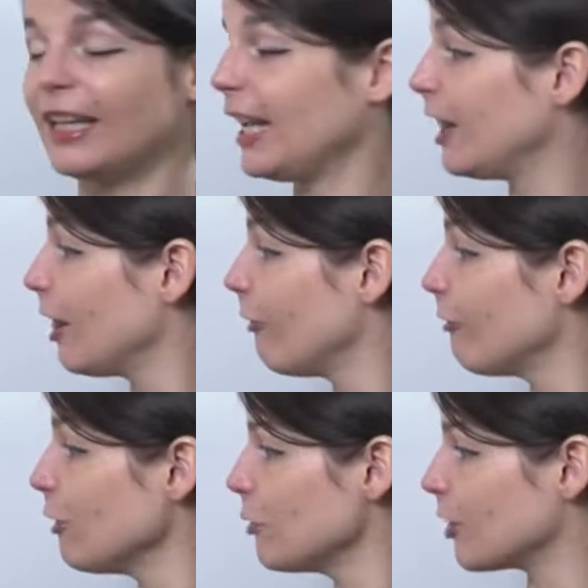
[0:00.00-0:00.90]
in the
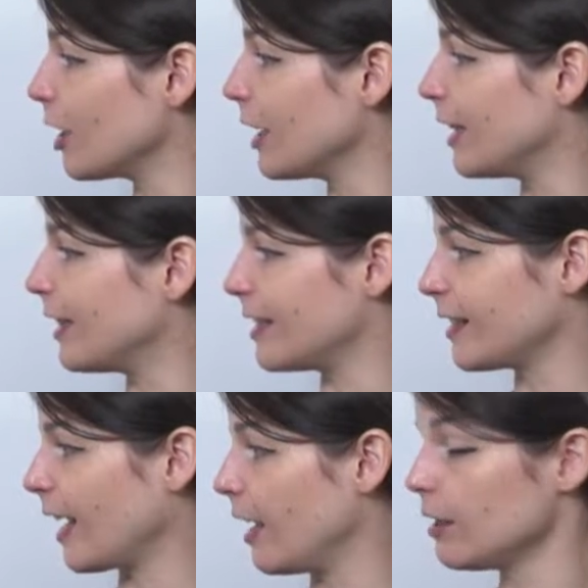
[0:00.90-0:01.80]
future, in this
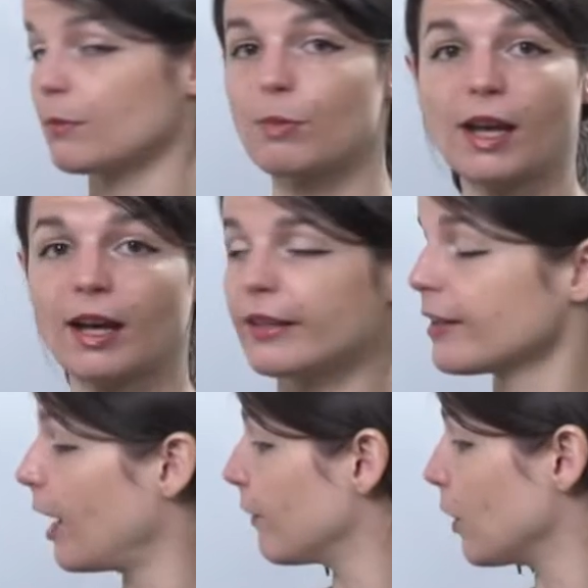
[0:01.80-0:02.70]
case, because
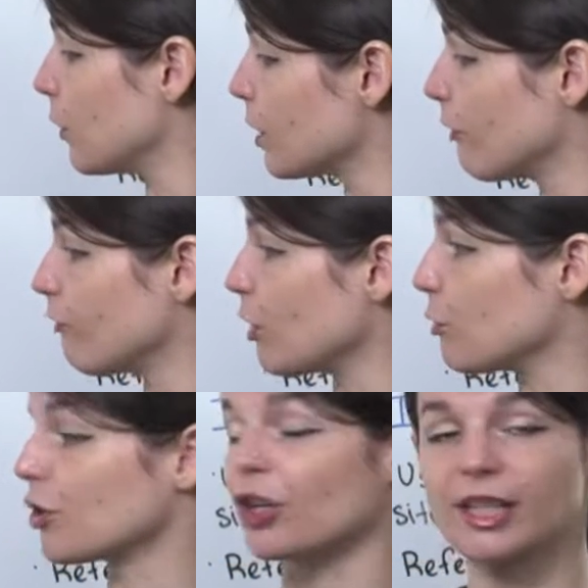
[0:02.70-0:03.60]
I've used
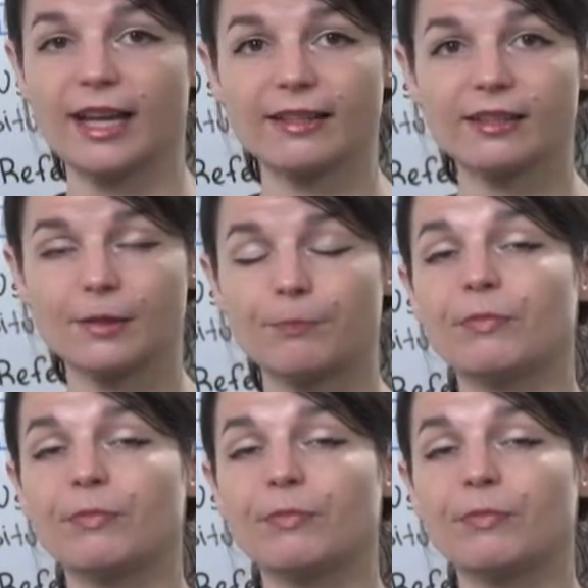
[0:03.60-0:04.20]
future tense.